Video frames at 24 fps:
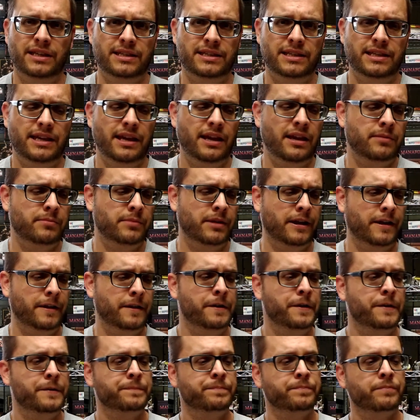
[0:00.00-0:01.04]
into gaming,
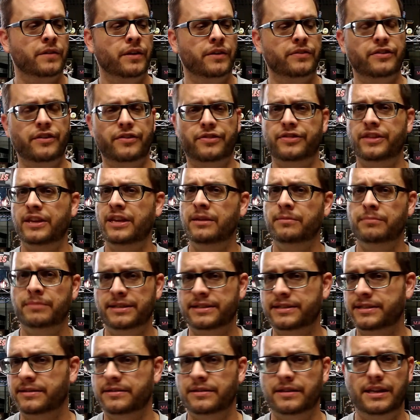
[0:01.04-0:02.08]
the theme
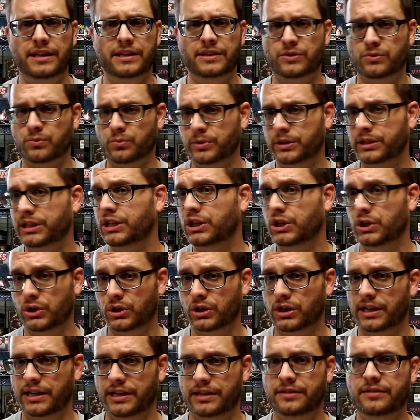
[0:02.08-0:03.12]
is really
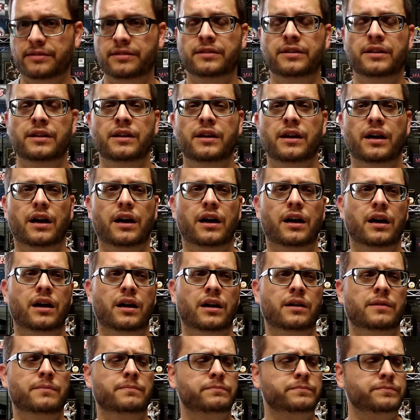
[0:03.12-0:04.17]
good.
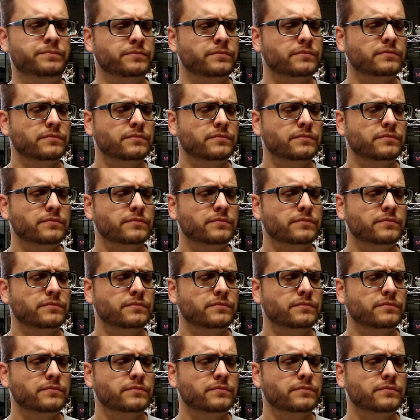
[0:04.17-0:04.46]
And